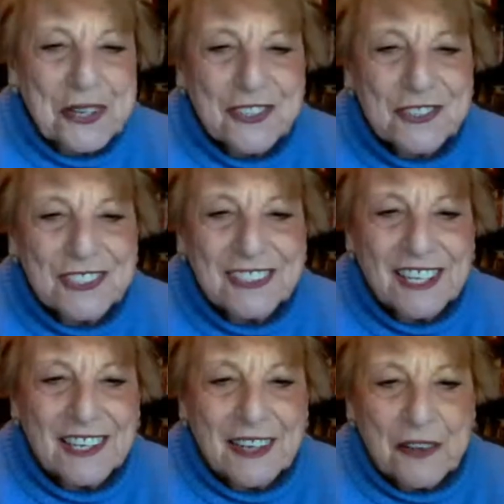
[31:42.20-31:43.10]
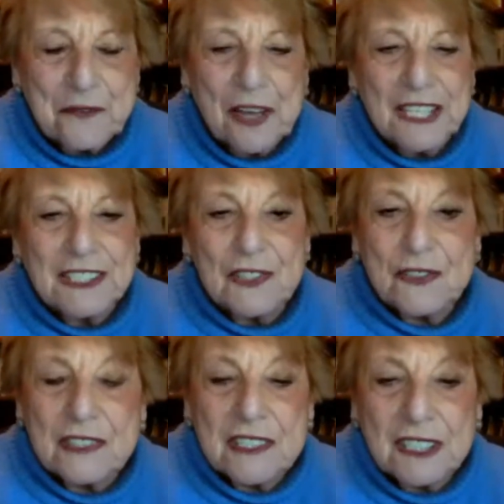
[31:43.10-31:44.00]
question that I find
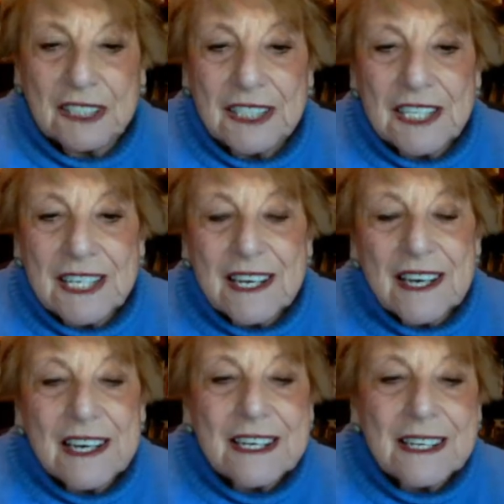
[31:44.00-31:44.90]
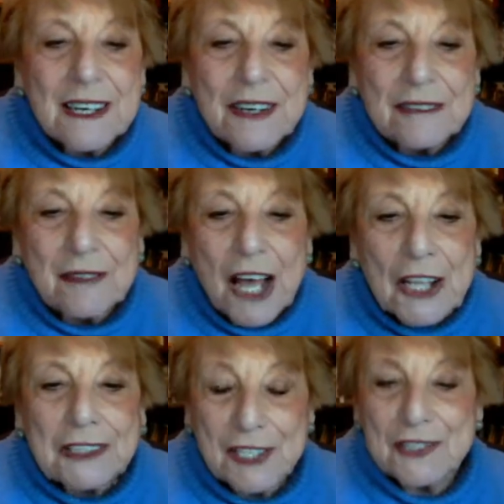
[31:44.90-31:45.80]
interesting:
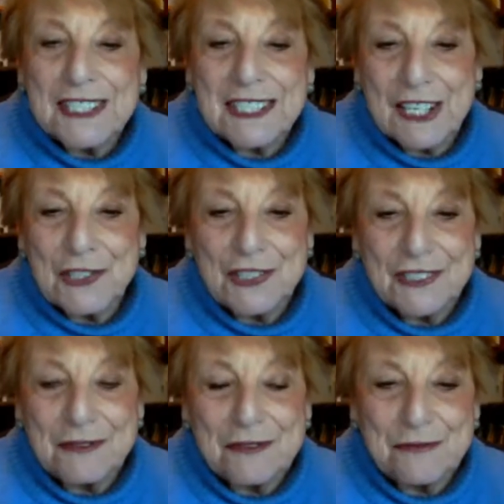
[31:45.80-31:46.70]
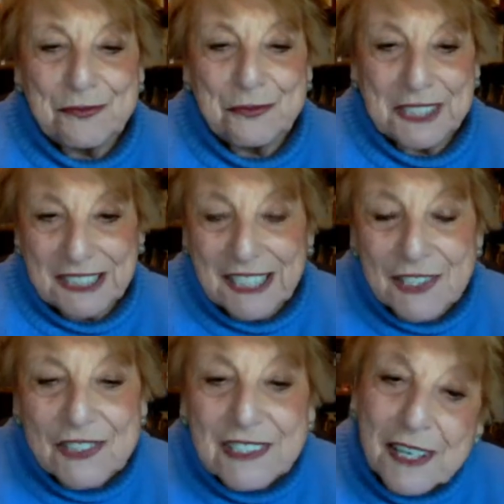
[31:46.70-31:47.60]
legislation. We can
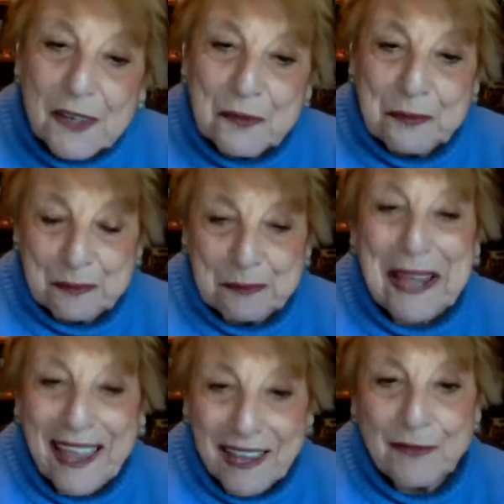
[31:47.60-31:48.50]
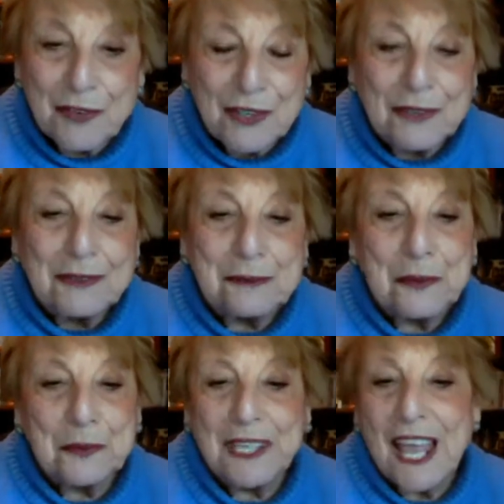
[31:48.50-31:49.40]
legislate behavior,
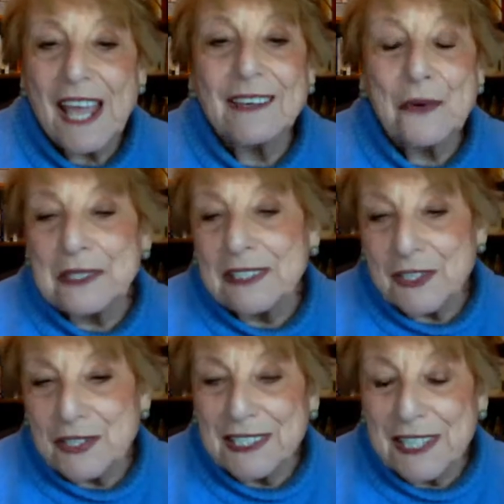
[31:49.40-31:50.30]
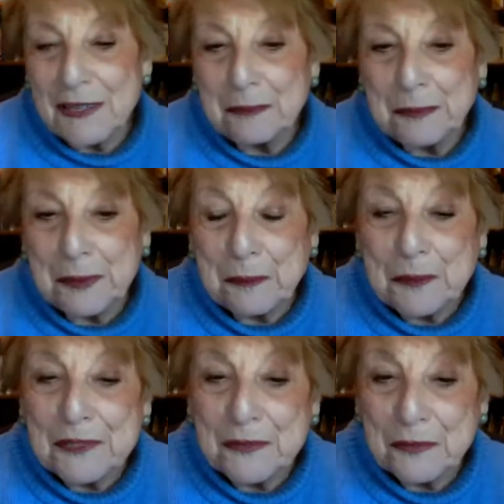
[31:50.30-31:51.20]
but we can't always legislate
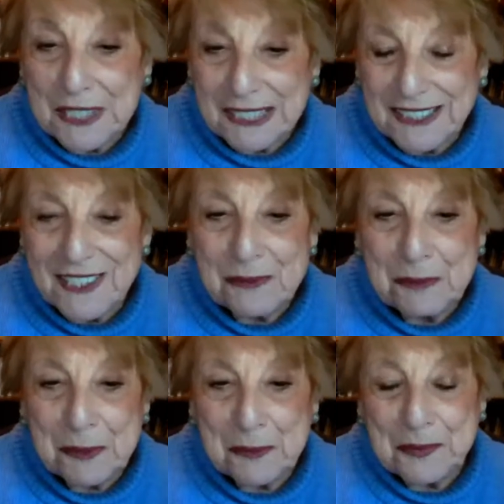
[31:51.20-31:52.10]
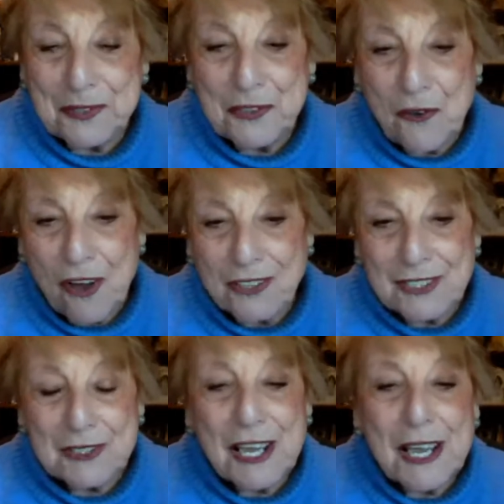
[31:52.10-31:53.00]
people's feelings, people's
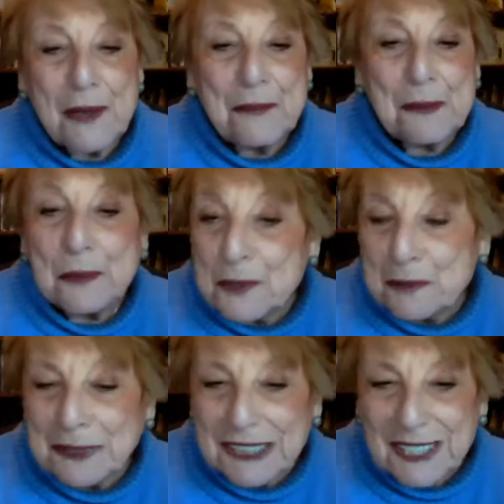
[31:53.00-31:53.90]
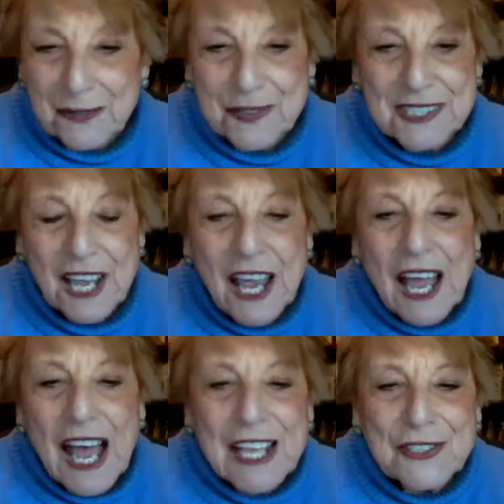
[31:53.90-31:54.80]
thoughts, people's beliefs.
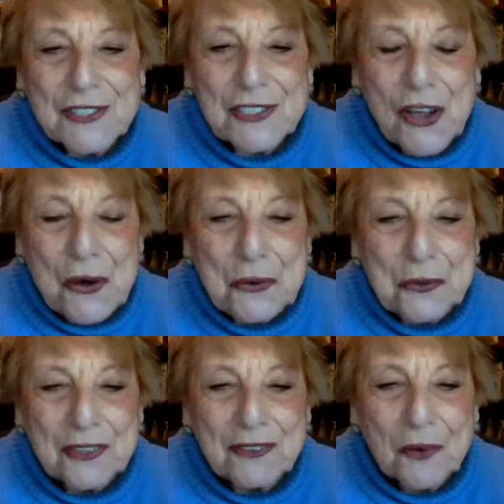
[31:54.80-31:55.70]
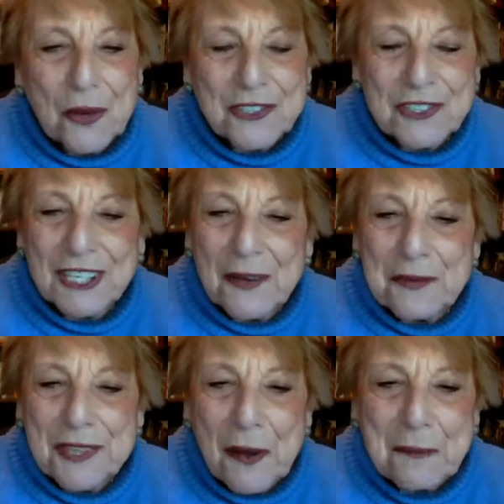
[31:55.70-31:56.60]
And so the question
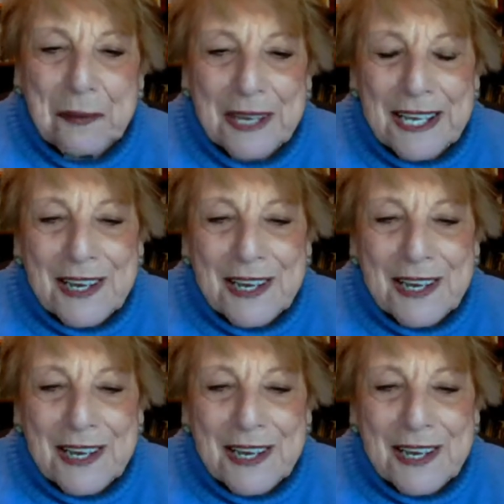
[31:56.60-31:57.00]
comes up: